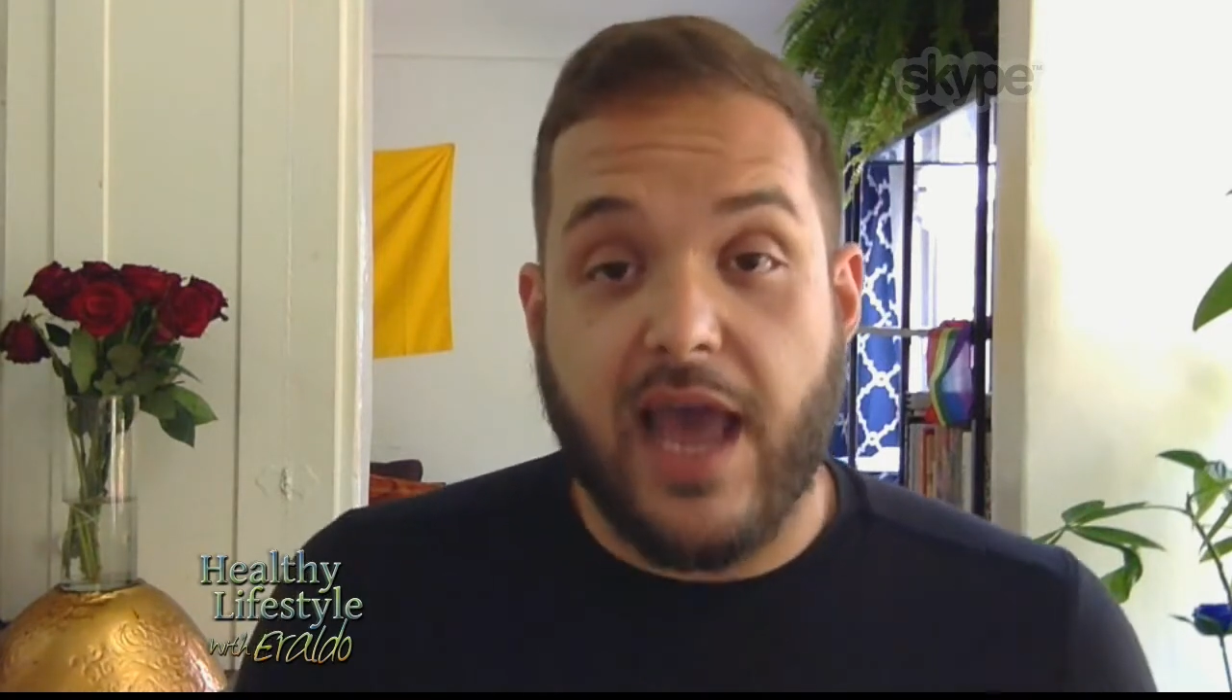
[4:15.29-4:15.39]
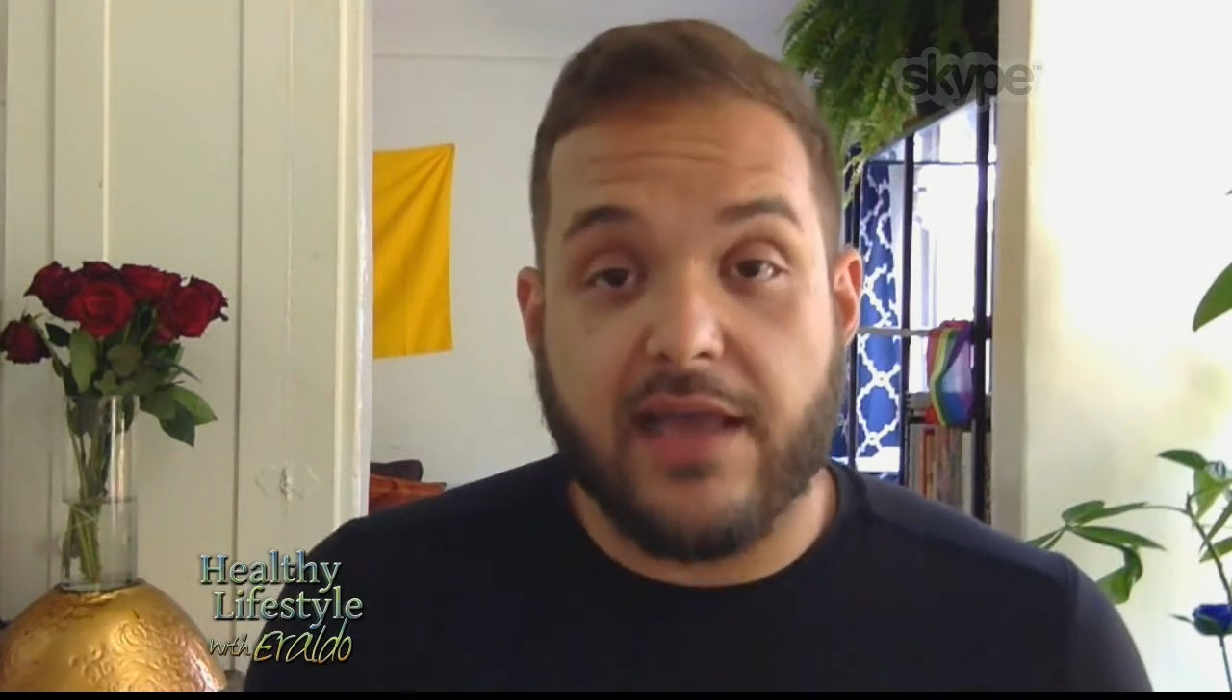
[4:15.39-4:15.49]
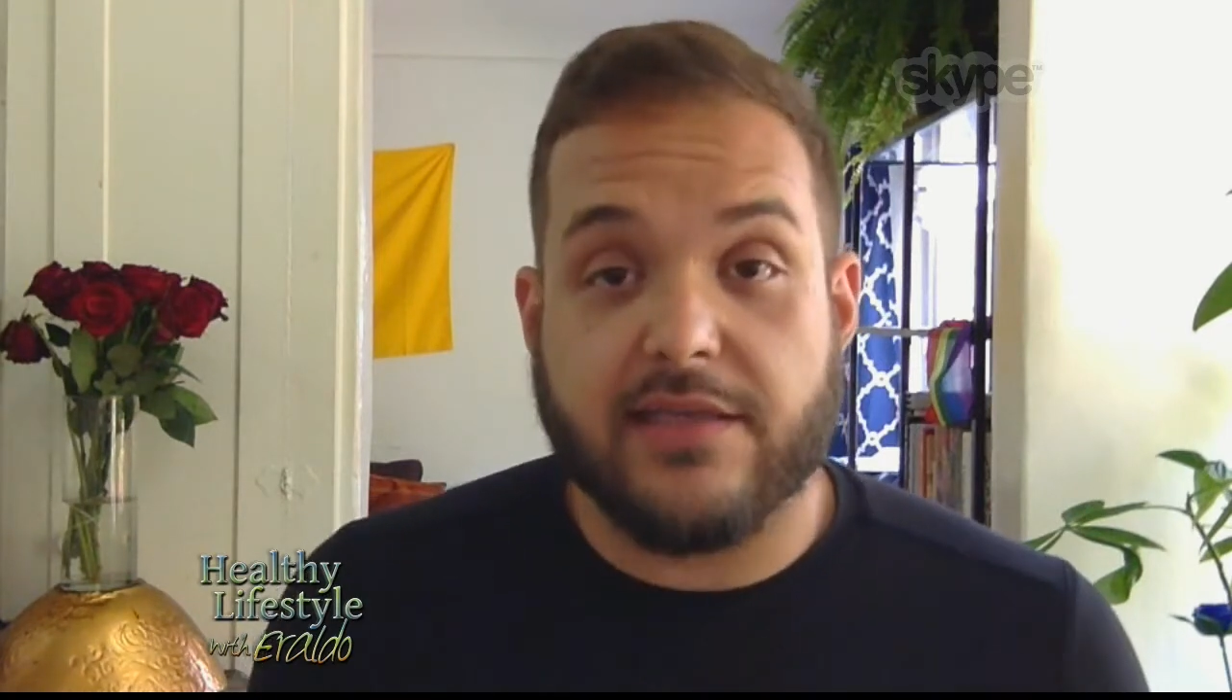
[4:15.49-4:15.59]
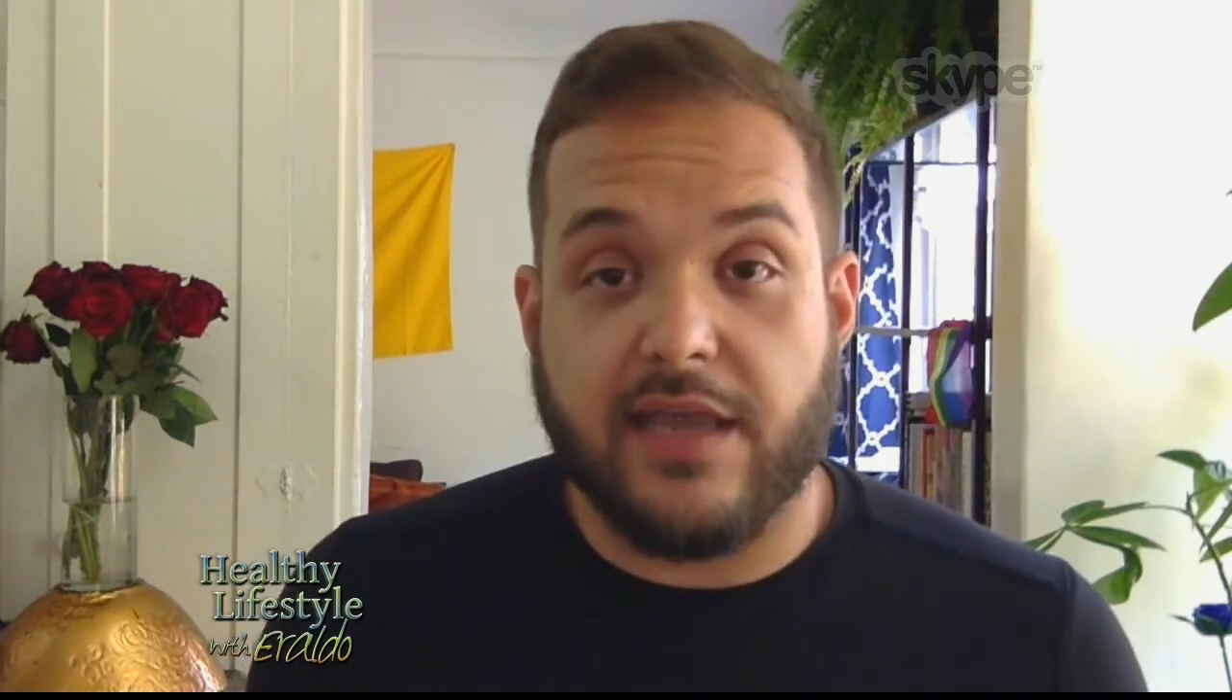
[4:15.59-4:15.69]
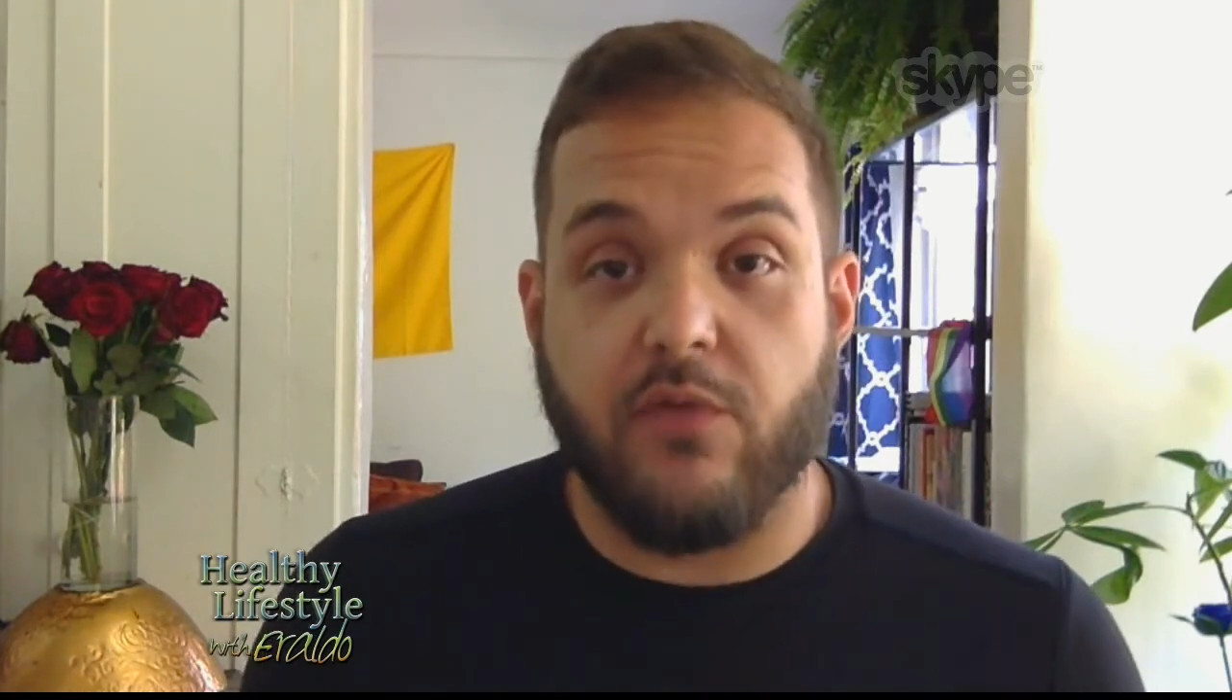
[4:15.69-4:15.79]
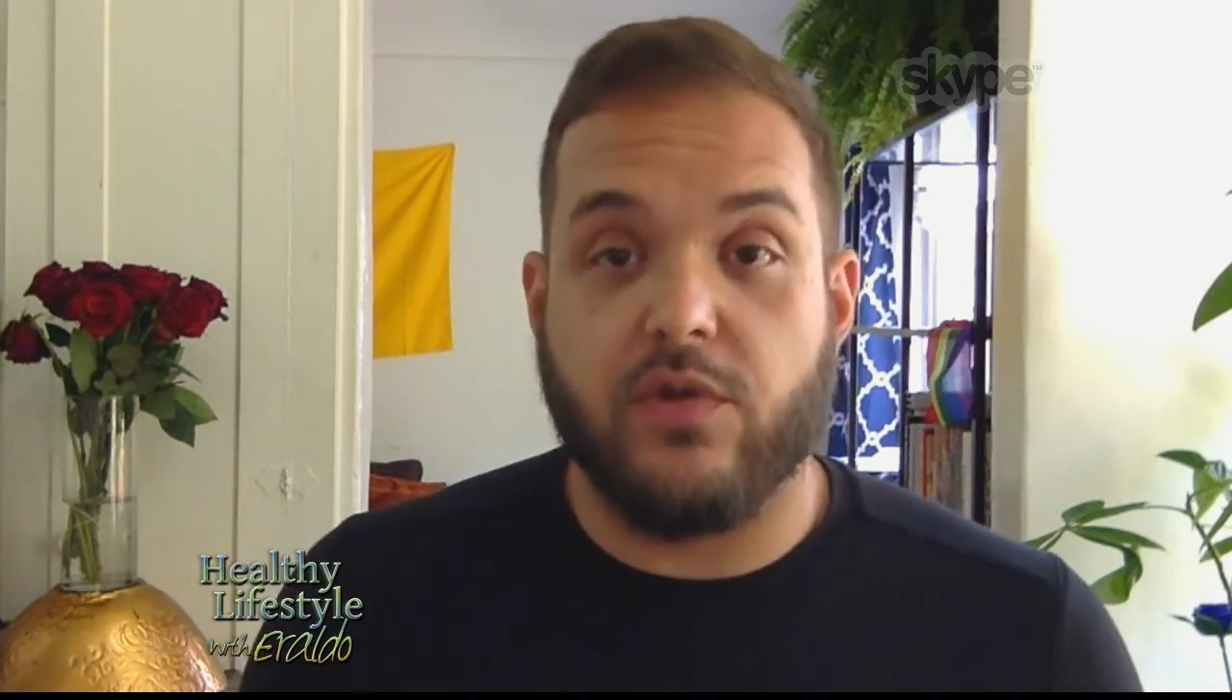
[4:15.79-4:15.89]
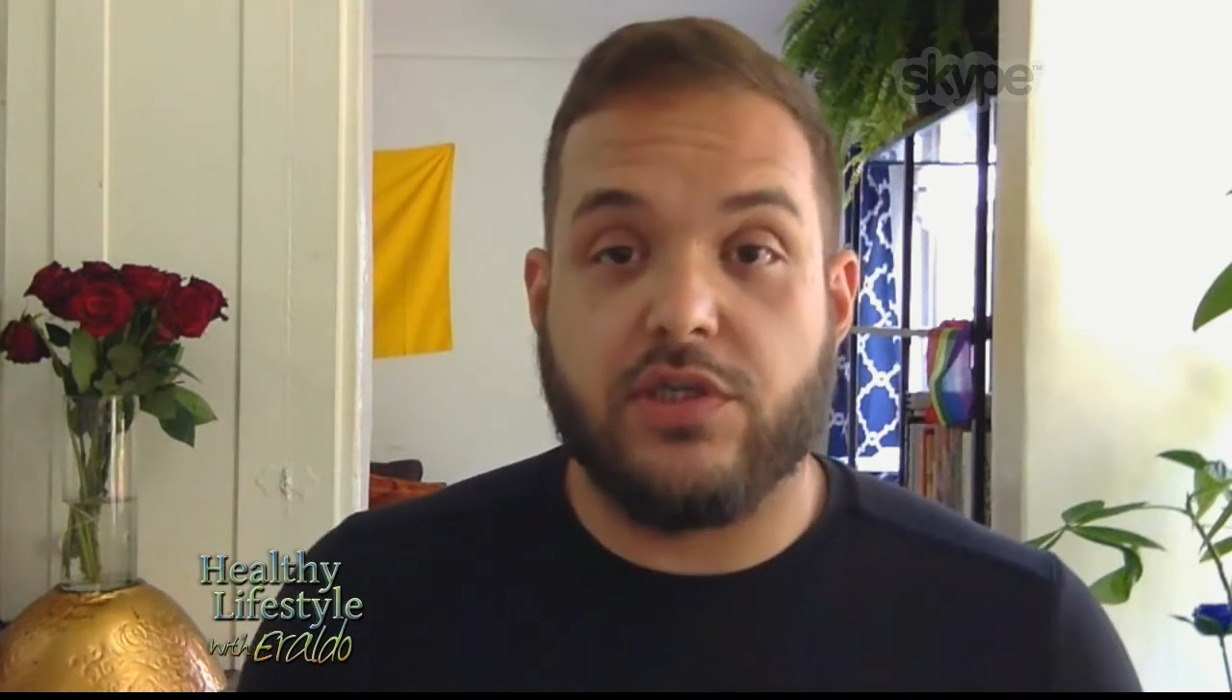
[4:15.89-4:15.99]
asset,